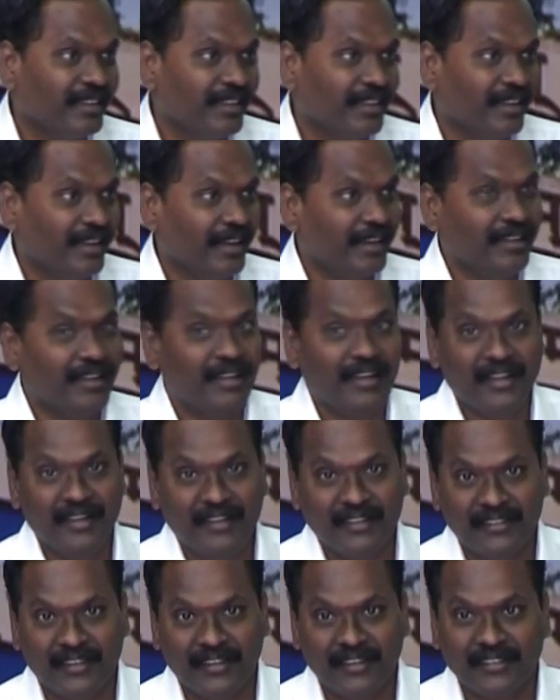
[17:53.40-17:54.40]
in
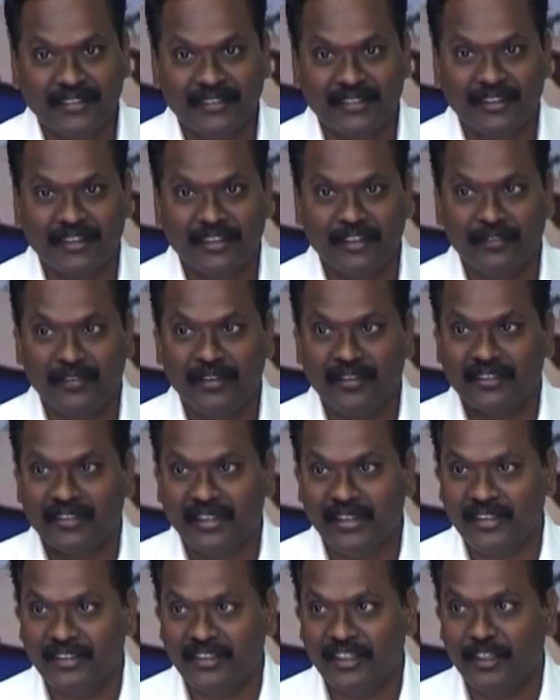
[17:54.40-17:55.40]
1986 if it is
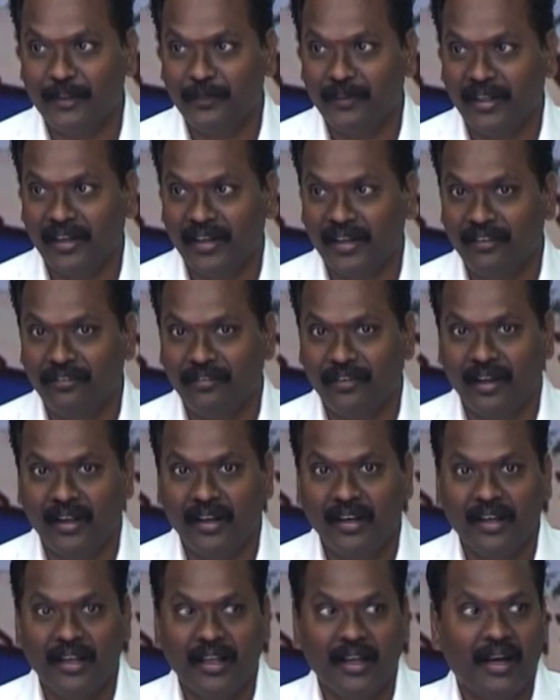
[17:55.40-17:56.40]
30 centimeter
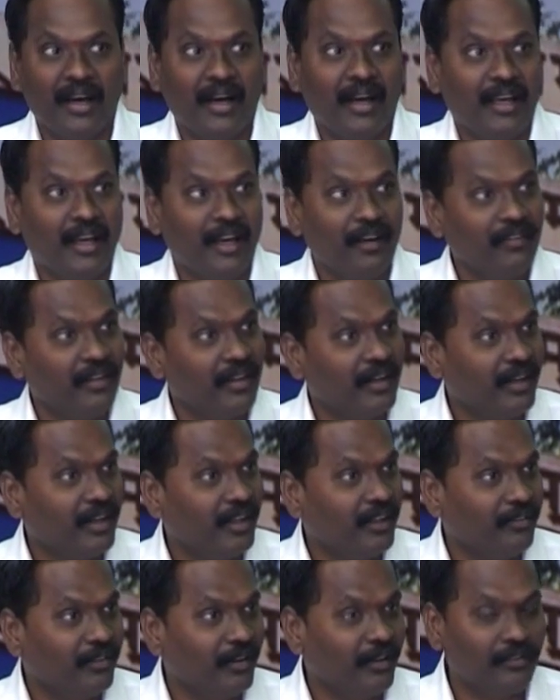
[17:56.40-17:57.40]
rainfall I have a
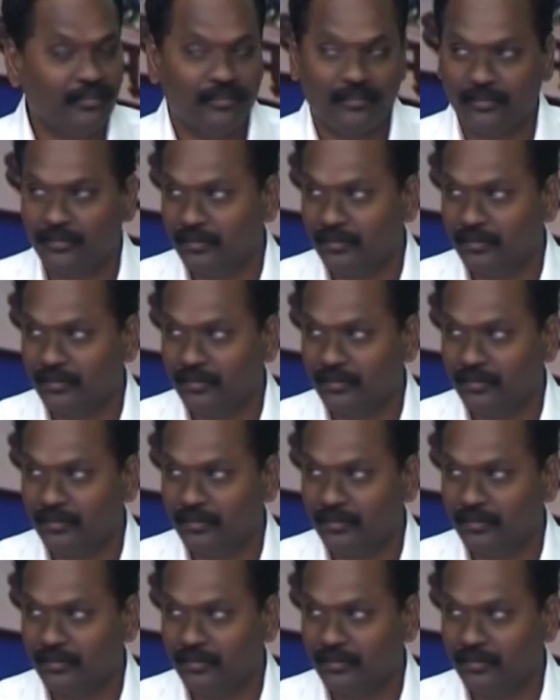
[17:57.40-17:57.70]
runoff of